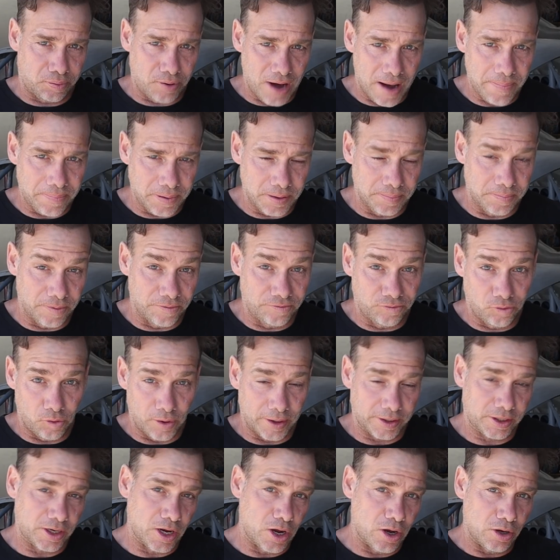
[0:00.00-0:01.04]
prep before
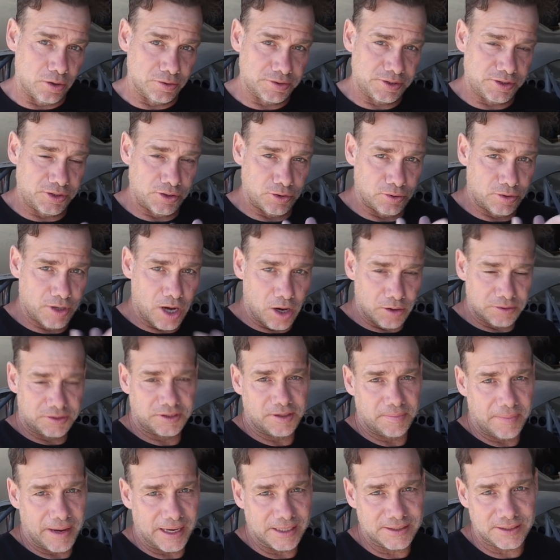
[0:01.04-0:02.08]
it goes to
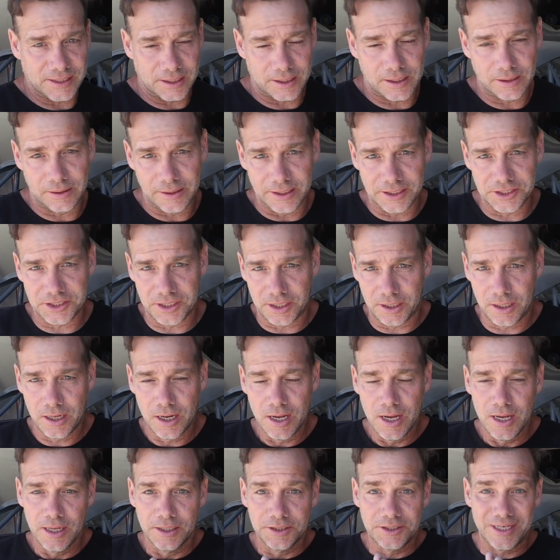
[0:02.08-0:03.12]
Costa Mesa Collision
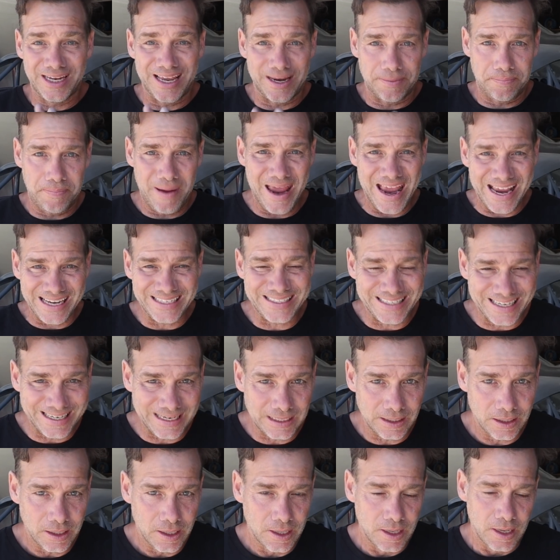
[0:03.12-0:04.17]
to get
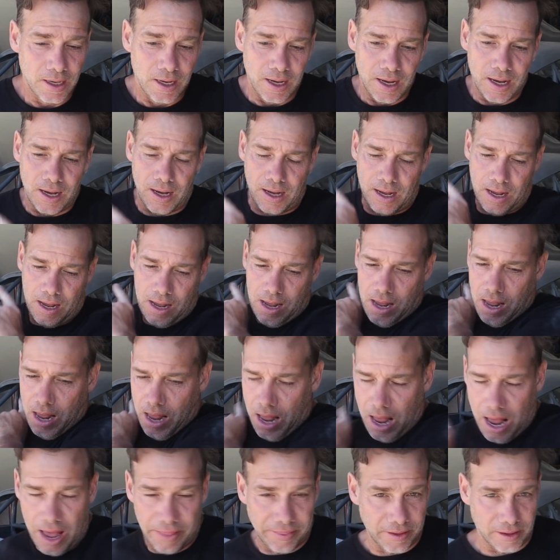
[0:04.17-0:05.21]
painted.
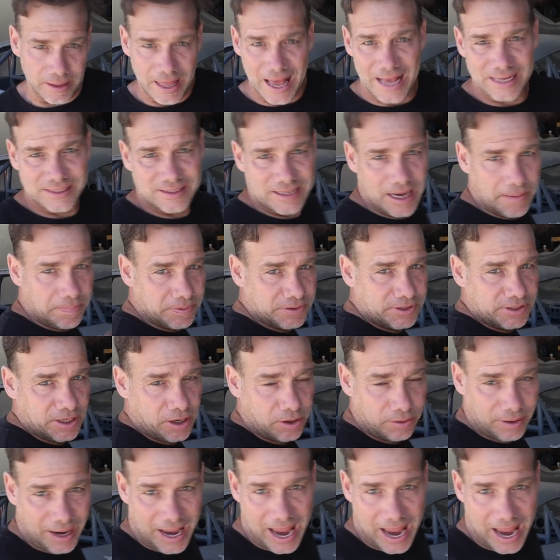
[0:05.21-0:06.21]
On the last episode,